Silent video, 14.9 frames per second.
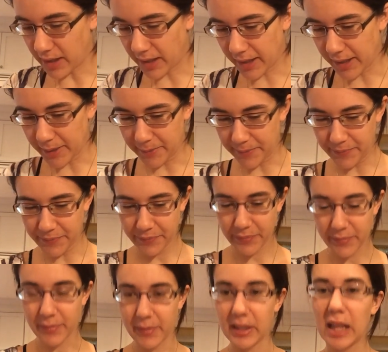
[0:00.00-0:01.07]
a
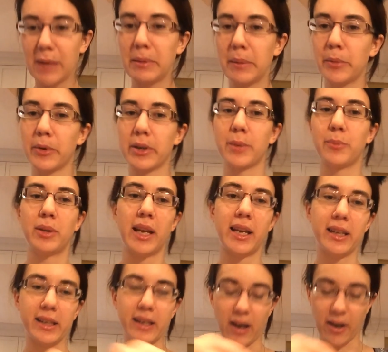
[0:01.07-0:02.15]
lot of people were
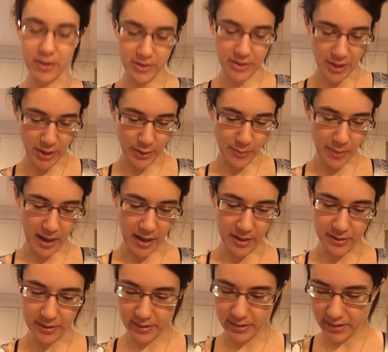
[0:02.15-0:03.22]
complaining also
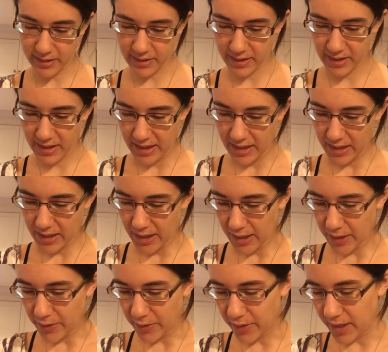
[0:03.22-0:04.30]
about
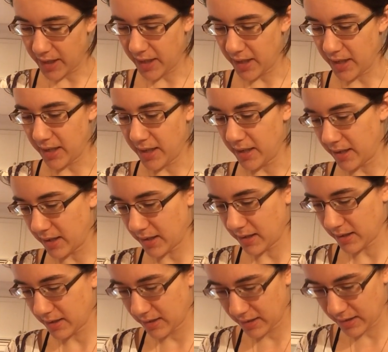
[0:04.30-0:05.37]
the
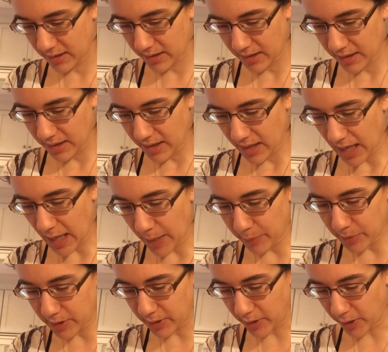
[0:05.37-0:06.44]

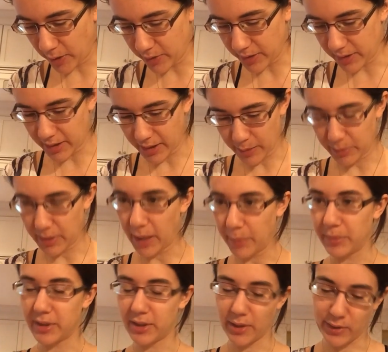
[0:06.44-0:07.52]
episodes, the dubbed
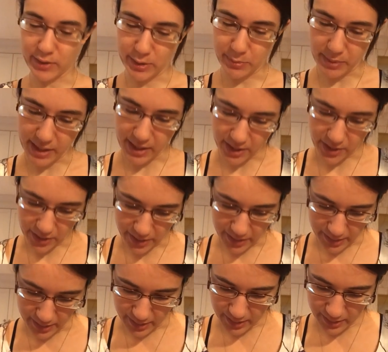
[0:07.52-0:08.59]
episodes, being
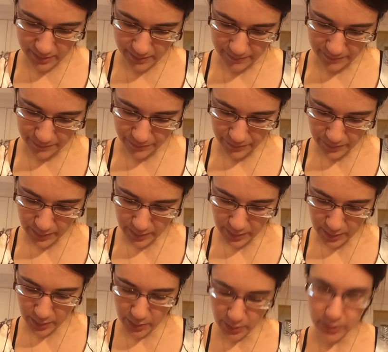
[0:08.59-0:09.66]
on
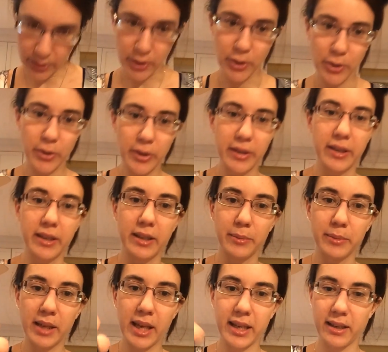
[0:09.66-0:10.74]
Hulu and then
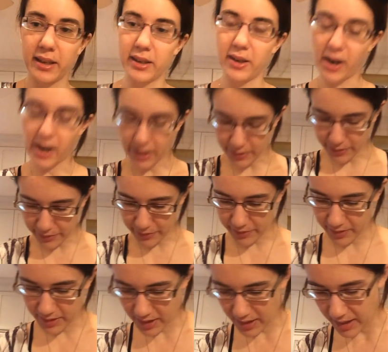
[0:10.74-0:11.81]
them taking it off.
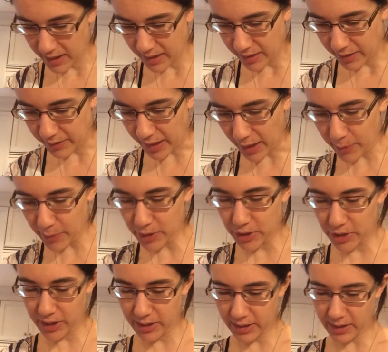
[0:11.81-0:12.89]
That was
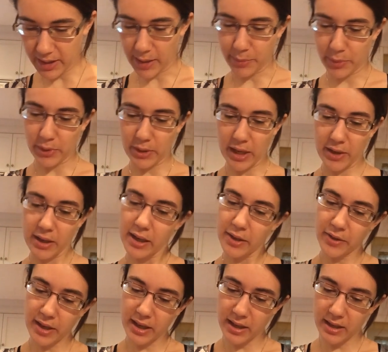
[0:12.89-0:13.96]
just a temporary
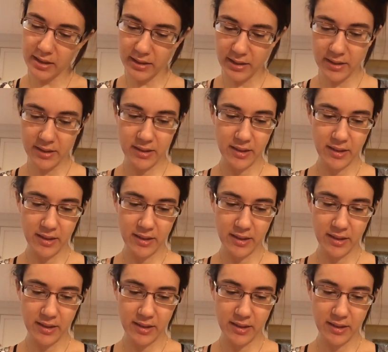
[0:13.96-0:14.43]
thing.